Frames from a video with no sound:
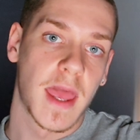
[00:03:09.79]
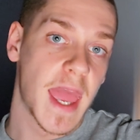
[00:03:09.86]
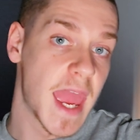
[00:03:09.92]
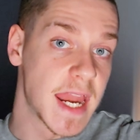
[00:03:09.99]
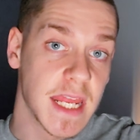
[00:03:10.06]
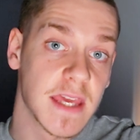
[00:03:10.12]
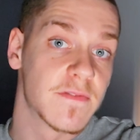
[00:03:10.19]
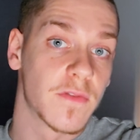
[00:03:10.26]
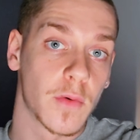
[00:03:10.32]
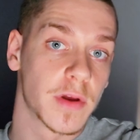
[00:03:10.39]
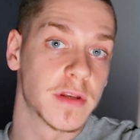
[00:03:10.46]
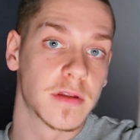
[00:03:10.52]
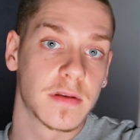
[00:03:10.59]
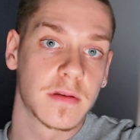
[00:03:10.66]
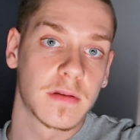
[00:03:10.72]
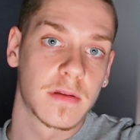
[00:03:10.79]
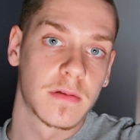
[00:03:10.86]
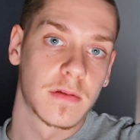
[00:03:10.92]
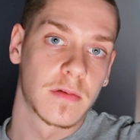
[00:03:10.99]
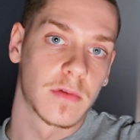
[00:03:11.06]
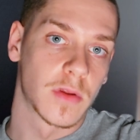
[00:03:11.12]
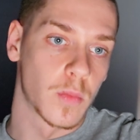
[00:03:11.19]
any avoidant,
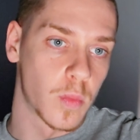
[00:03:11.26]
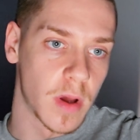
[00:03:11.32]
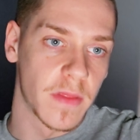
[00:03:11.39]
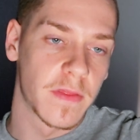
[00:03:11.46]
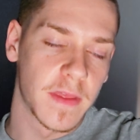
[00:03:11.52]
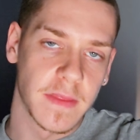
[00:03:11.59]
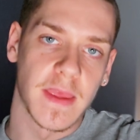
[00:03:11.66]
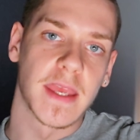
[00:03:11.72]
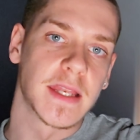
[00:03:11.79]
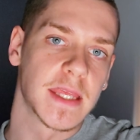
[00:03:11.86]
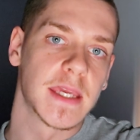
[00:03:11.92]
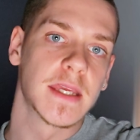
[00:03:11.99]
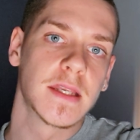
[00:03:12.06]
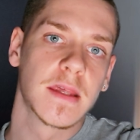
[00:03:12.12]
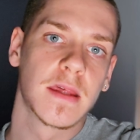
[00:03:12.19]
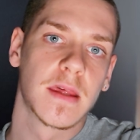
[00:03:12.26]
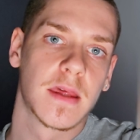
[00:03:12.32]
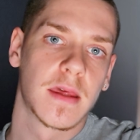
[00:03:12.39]
the one thing they need